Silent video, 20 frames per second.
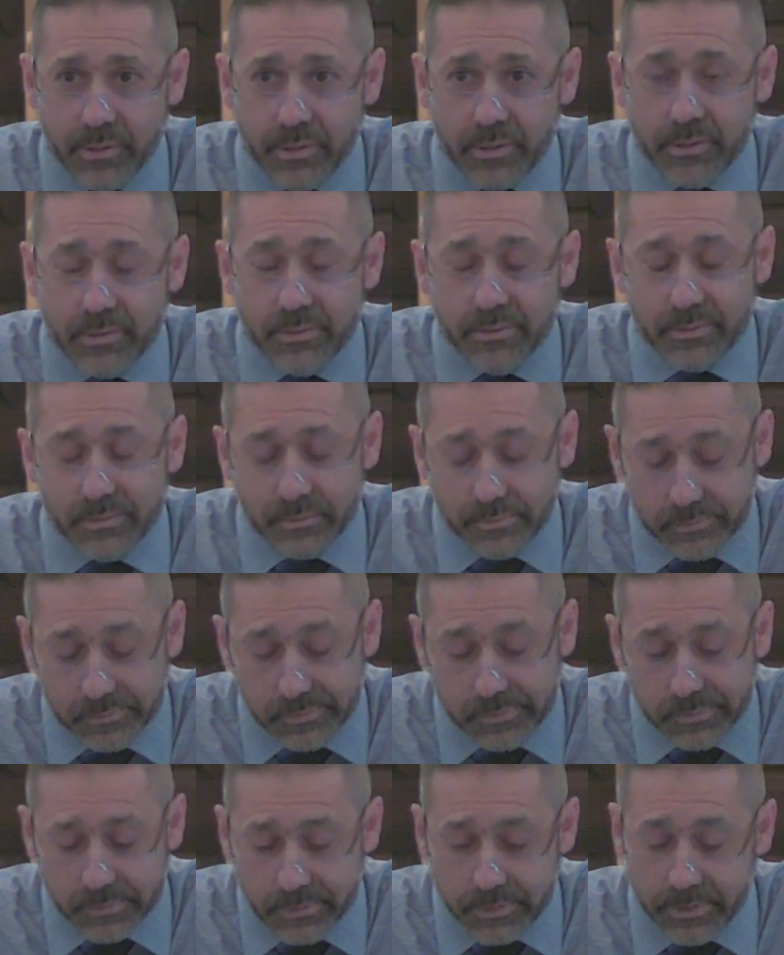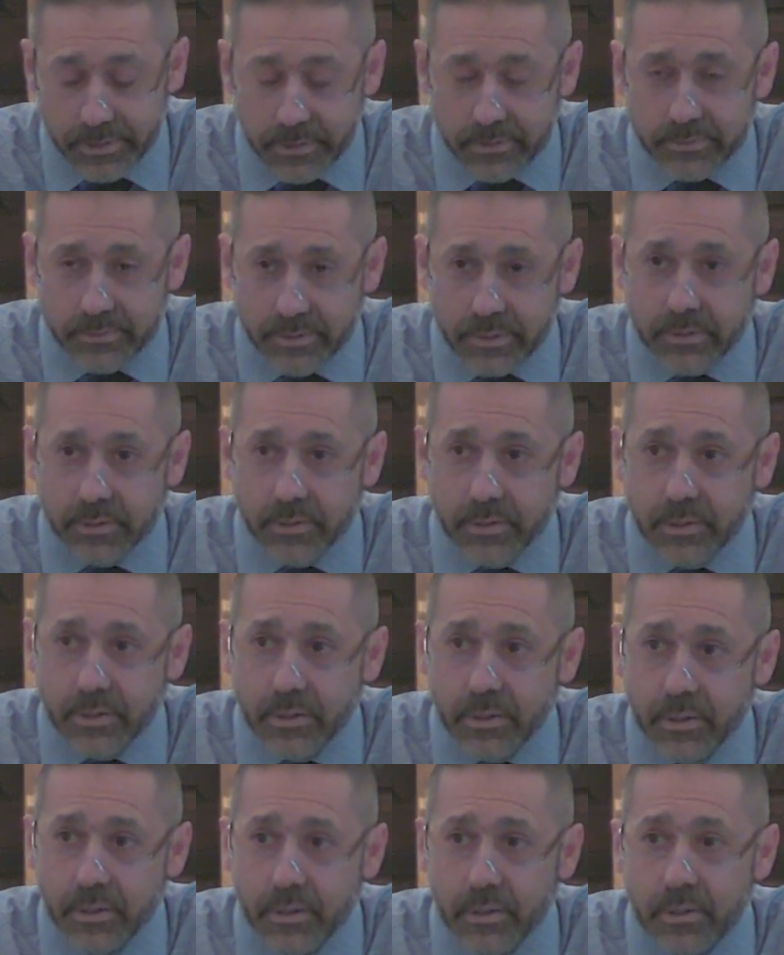And it's, "Well, guilty."
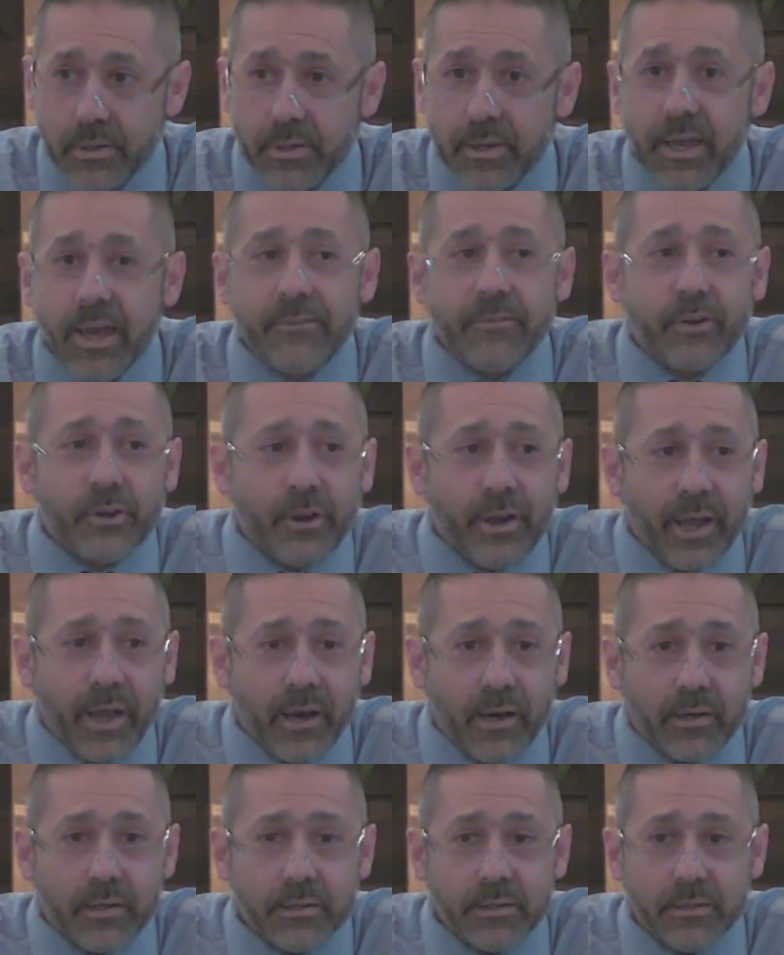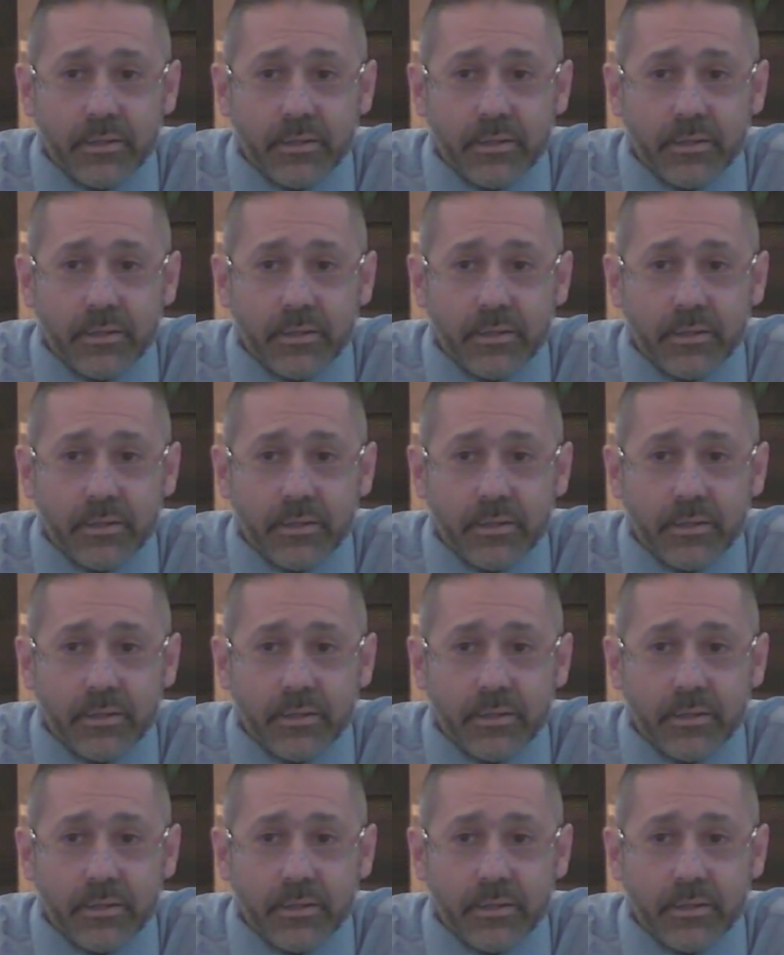"Heaven or hell?"